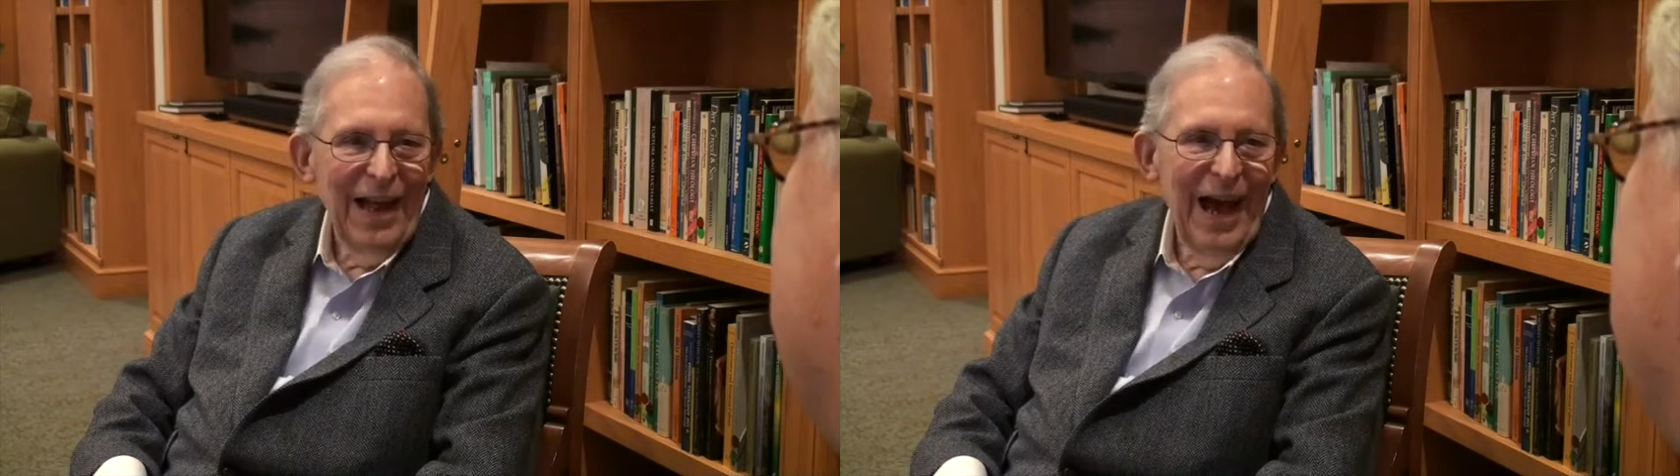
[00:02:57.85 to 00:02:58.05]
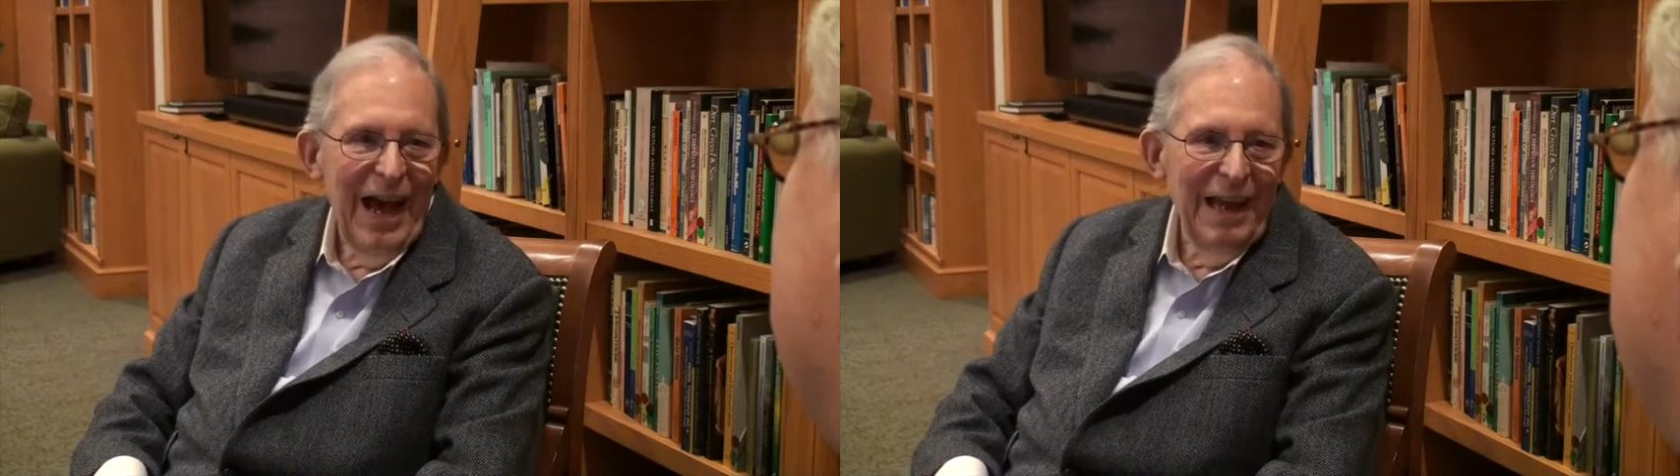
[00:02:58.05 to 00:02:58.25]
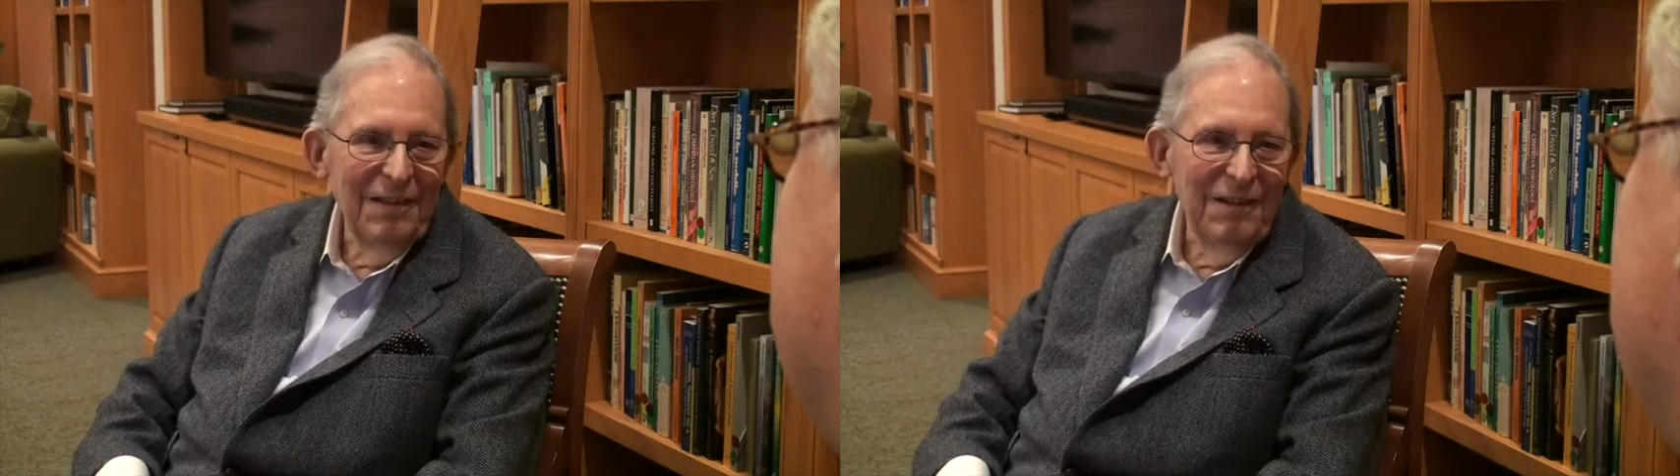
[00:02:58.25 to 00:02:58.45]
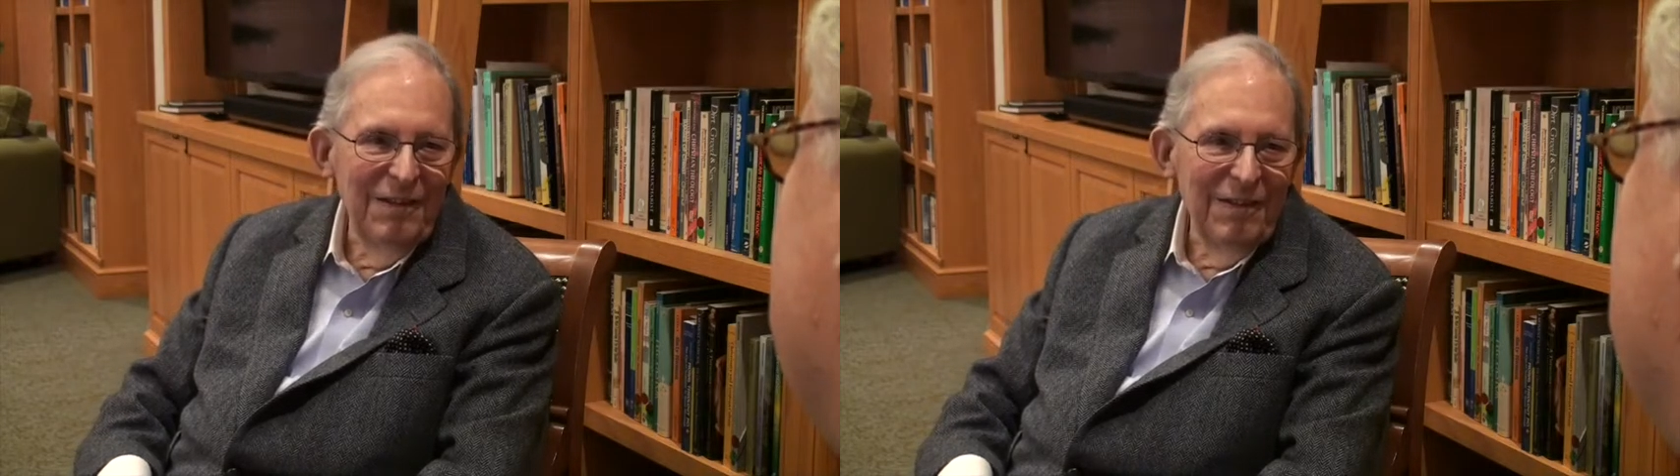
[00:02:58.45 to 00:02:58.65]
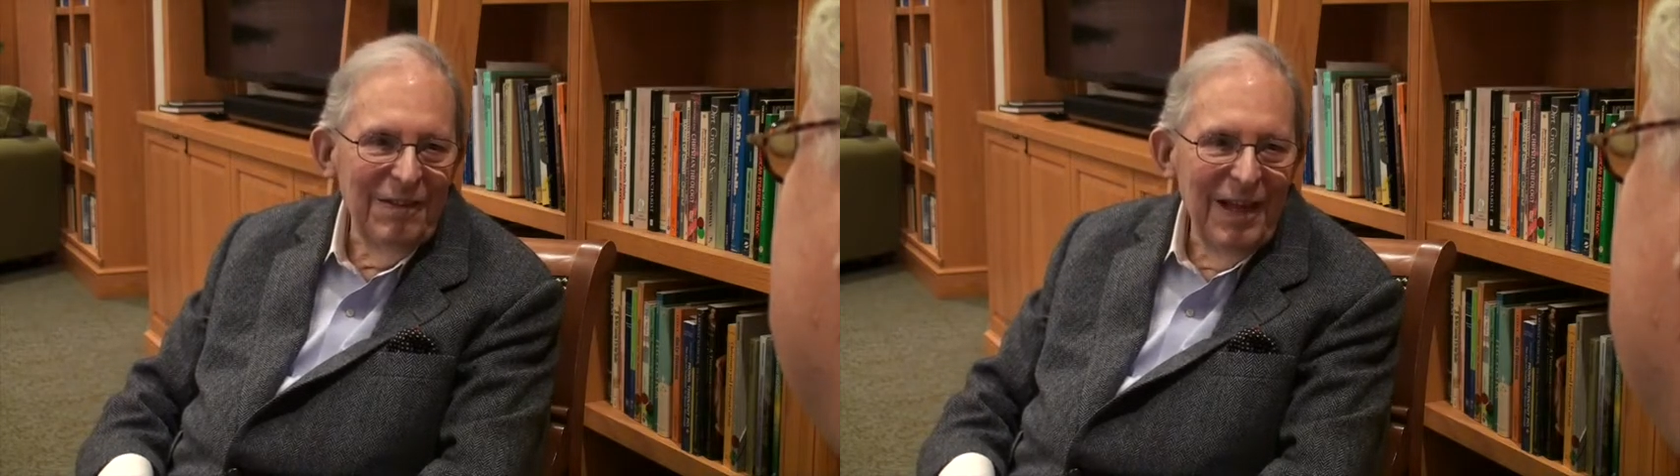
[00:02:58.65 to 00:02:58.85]
I
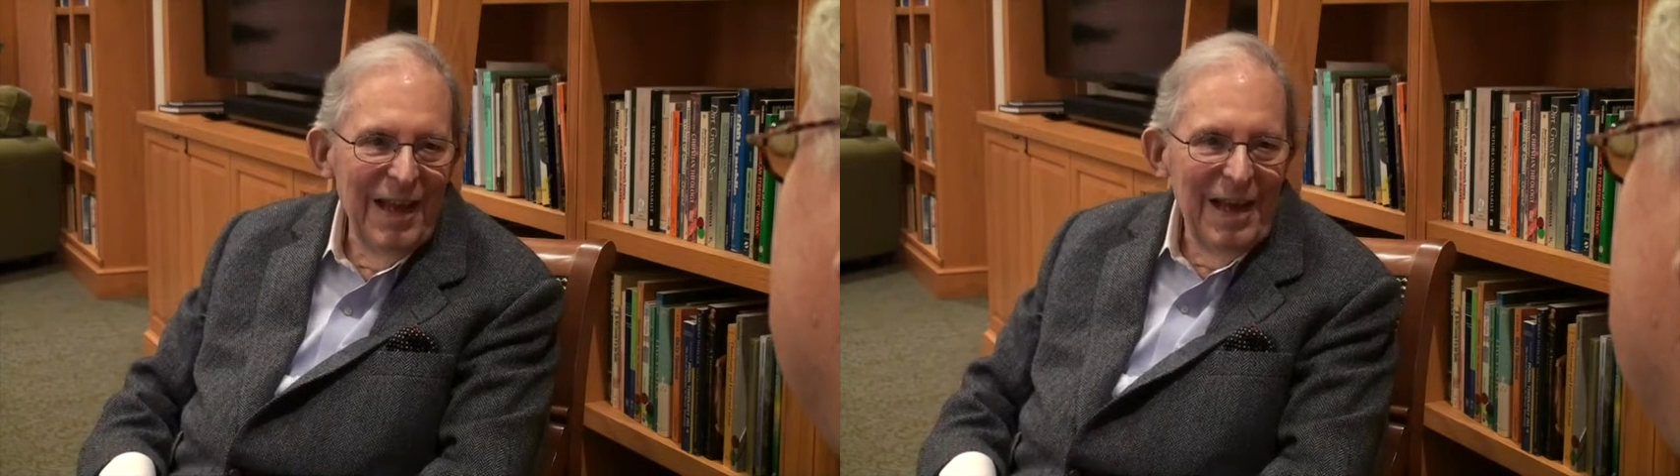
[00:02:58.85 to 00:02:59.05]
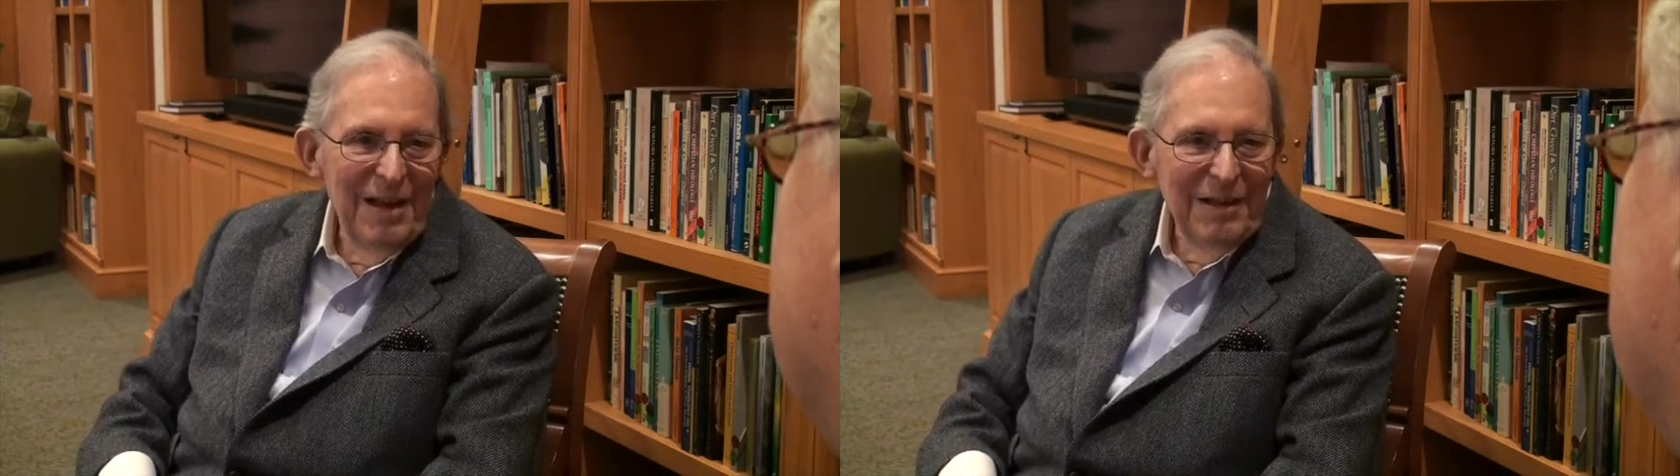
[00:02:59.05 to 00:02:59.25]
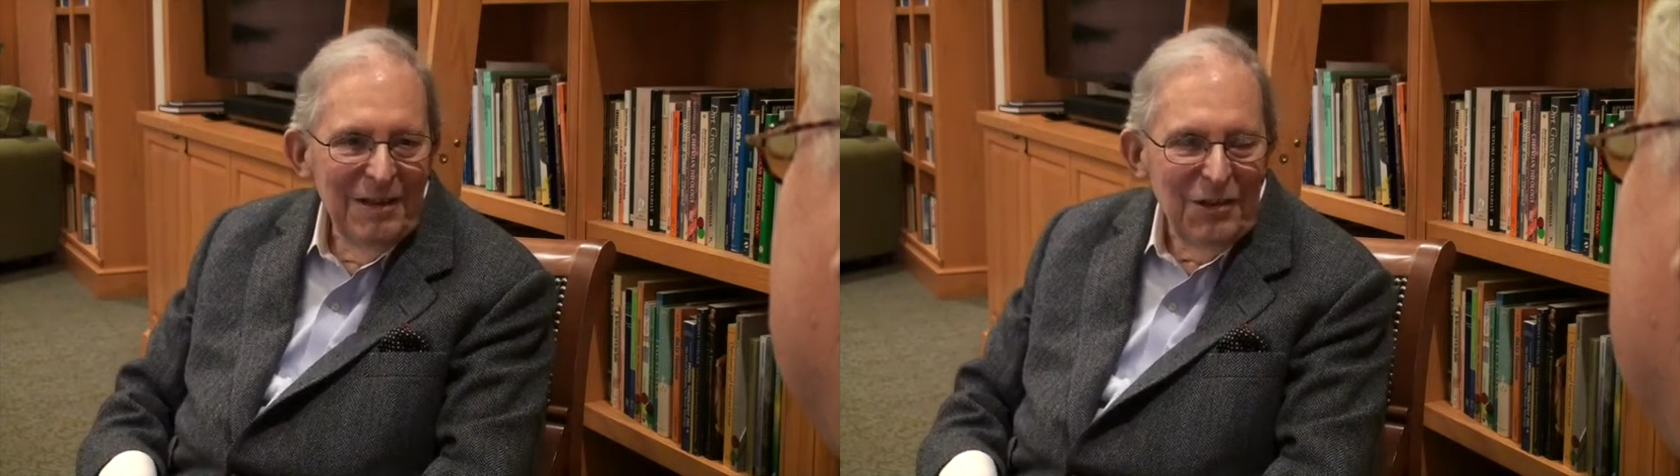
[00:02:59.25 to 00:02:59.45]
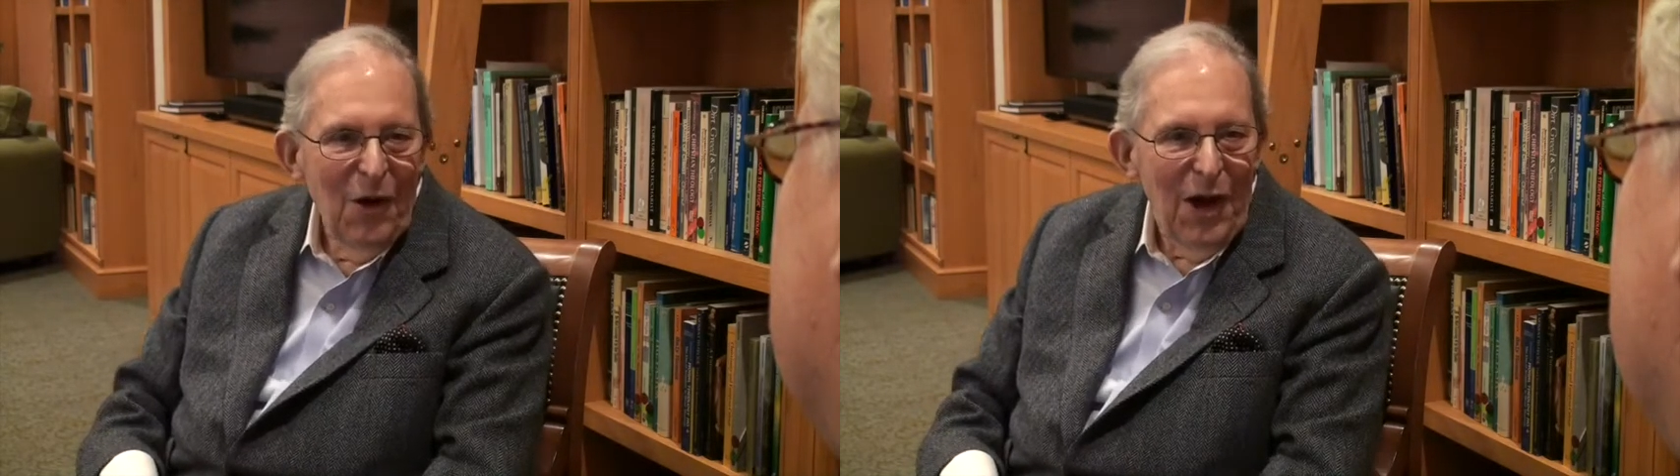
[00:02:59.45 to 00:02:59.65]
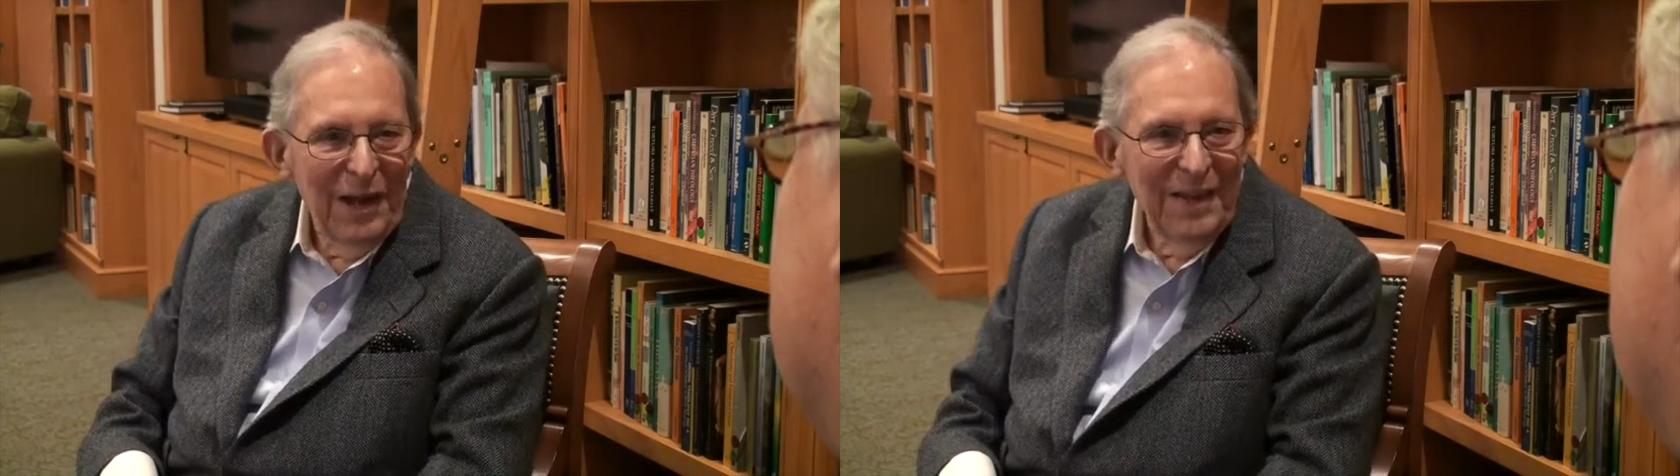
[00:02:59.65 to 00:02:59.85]

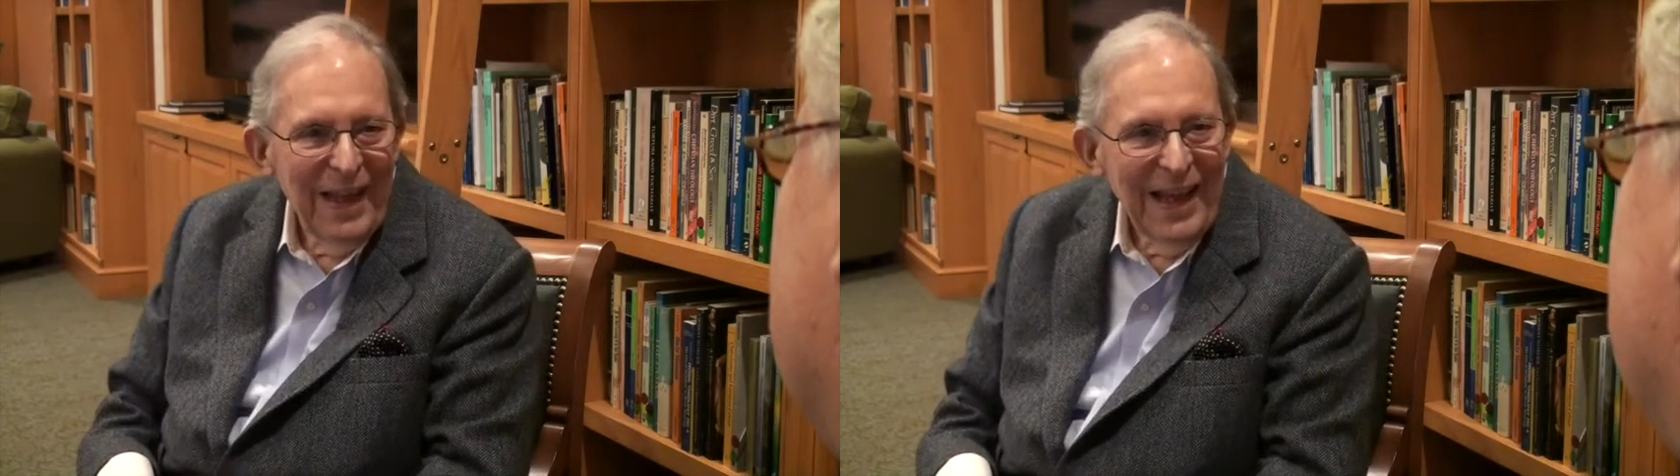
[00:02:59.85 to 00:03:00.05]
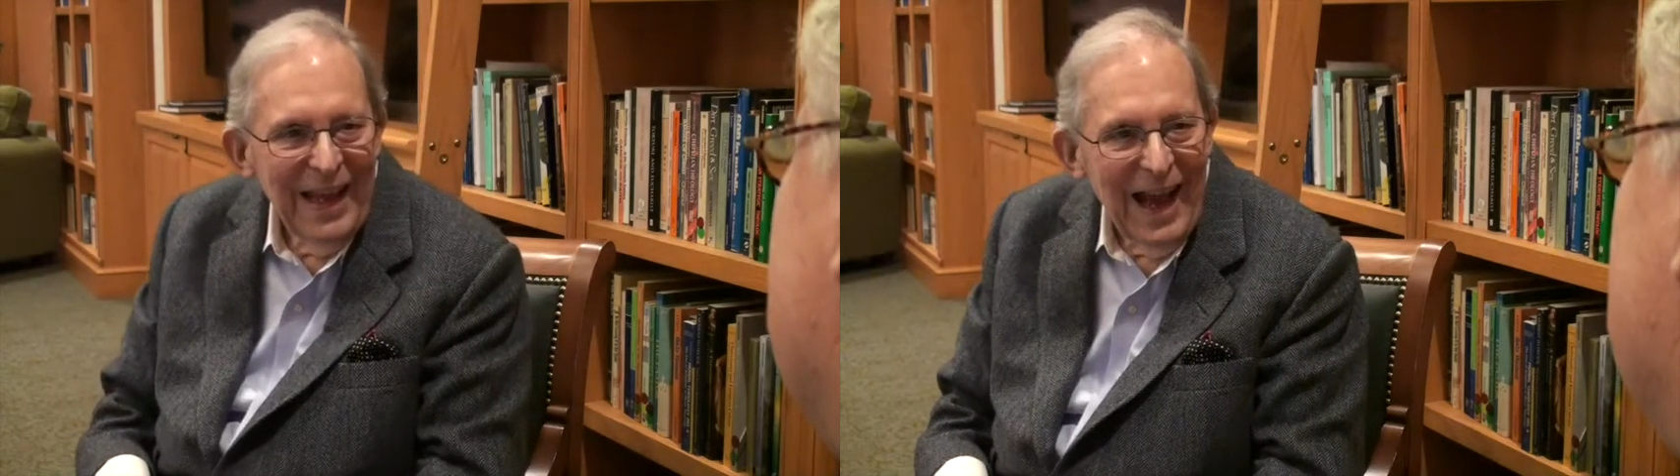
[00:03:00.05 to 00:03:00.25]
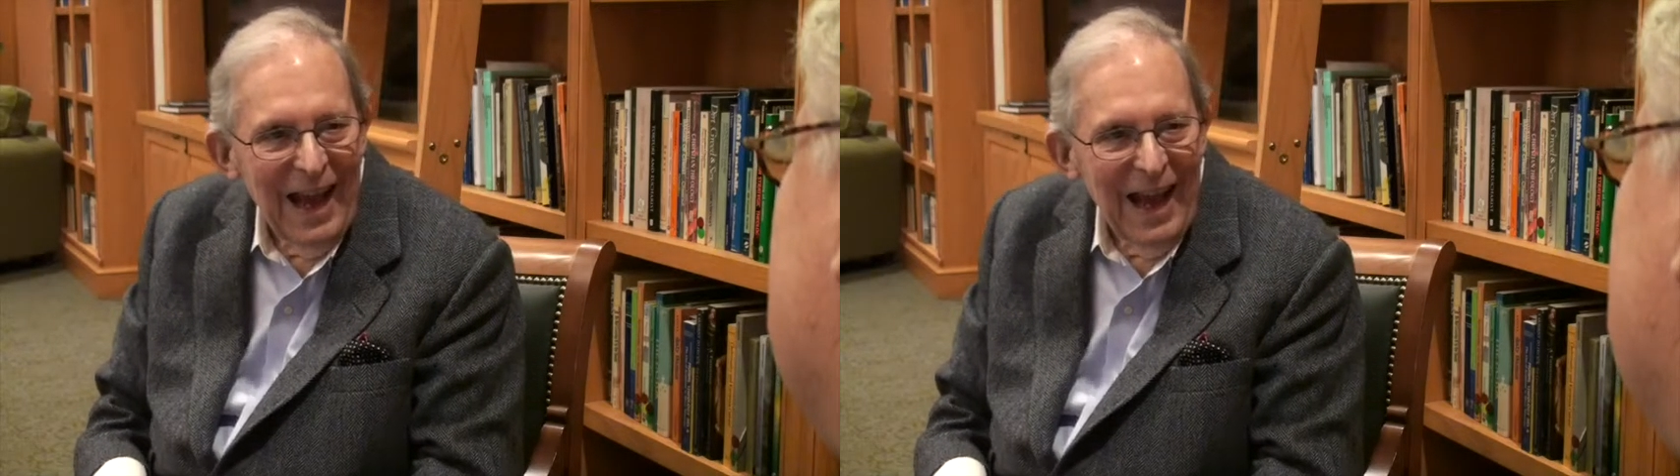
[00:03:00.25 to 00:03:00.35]
joined the